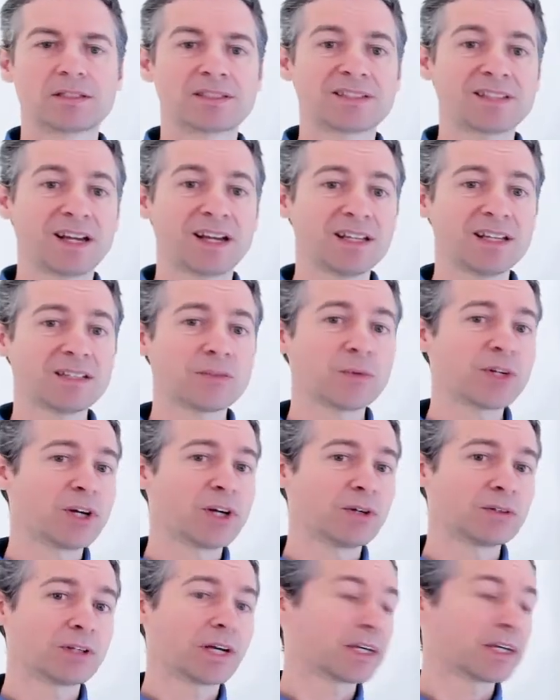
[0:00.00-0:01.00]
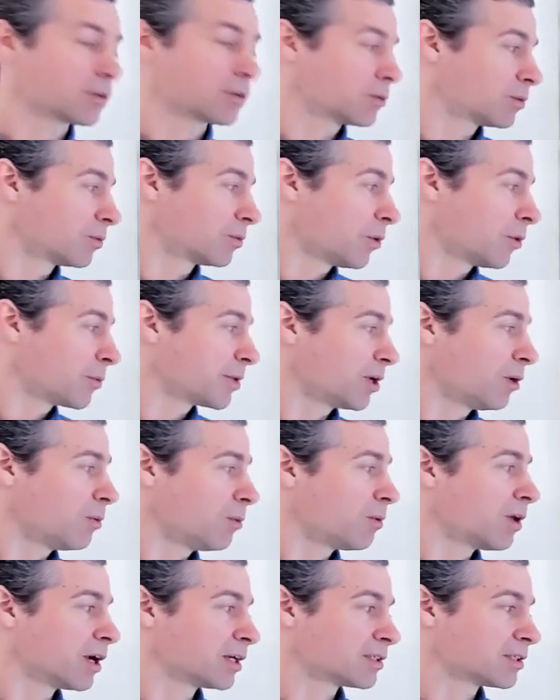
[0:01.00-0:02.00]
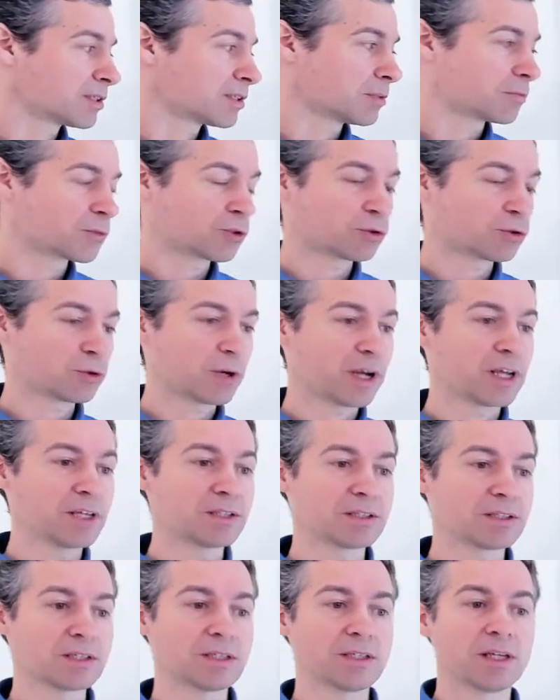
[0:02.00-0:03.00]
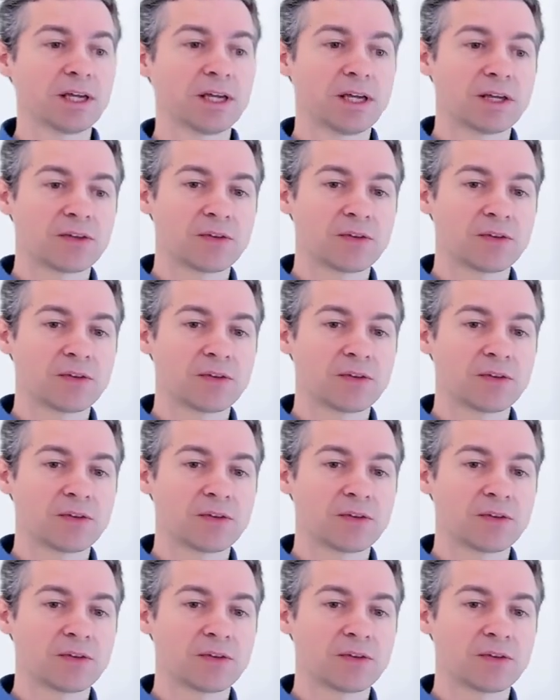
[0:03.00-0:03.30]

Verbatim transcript: does, we don't like, what we don't want is some crazy